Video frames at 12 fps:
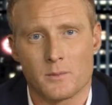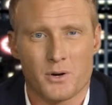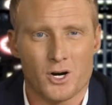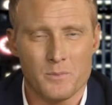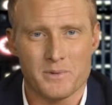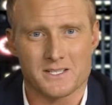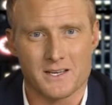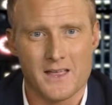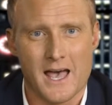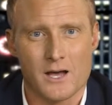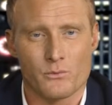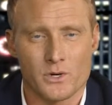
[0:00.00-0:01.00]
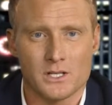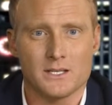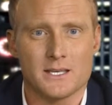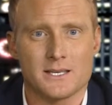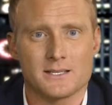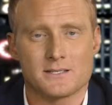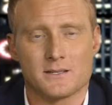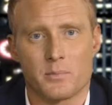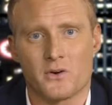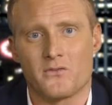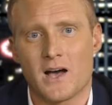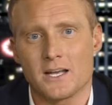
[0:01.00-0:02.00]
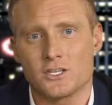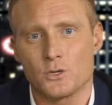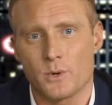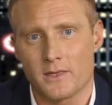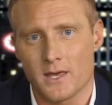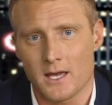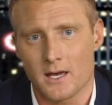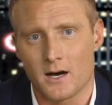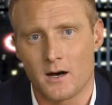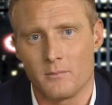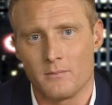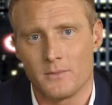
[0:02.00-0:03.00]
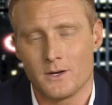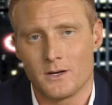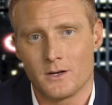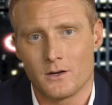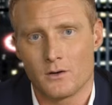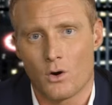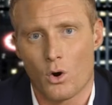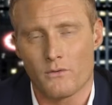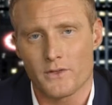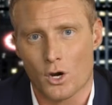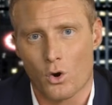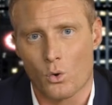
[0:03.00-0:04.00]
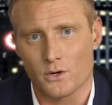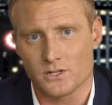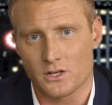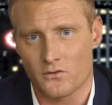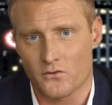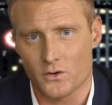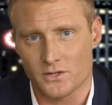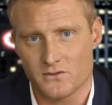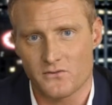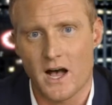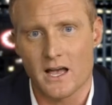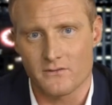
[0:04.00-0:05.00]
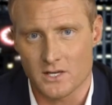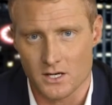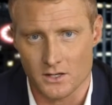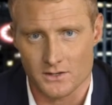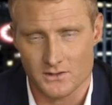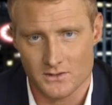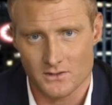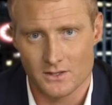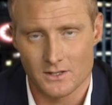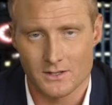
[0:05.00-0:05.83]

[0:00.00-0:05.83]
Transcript: the purpose of that really is to provide you with income over the course of the first 5 years.